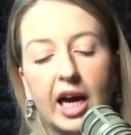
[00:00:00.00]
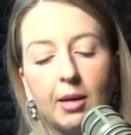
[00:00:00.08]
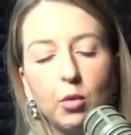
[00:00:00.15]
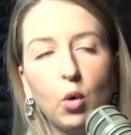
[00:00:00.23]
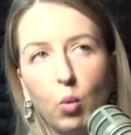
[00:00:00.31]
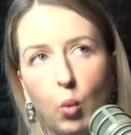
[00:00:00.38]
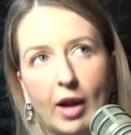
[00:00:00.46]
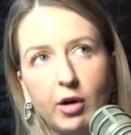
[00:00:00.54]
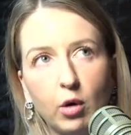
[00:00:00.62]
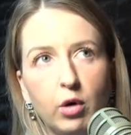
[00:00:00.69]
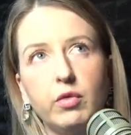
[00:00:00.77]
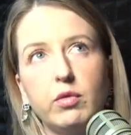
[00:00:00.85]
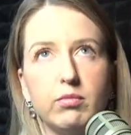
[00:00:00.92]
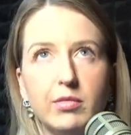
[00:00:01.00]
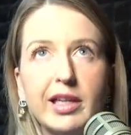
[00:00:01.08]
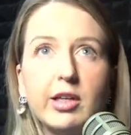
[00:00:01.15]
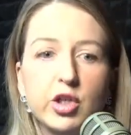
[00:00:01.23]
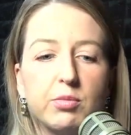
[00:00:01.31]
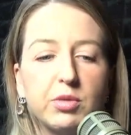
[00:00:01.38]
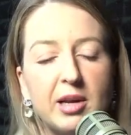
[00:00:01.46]
Or one on
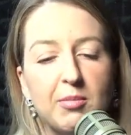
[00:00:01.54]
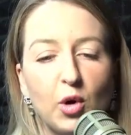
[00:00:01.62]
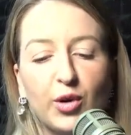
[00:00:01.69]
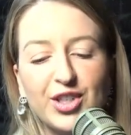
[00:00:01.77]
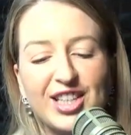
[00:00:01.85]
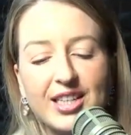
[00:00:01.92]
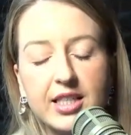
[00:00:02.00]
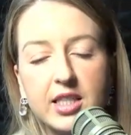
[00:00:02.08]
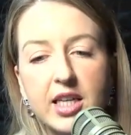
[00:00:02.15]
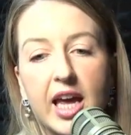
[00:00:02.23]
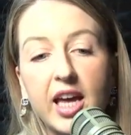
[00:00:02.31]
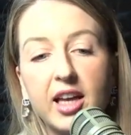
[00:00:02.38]
leadership team context.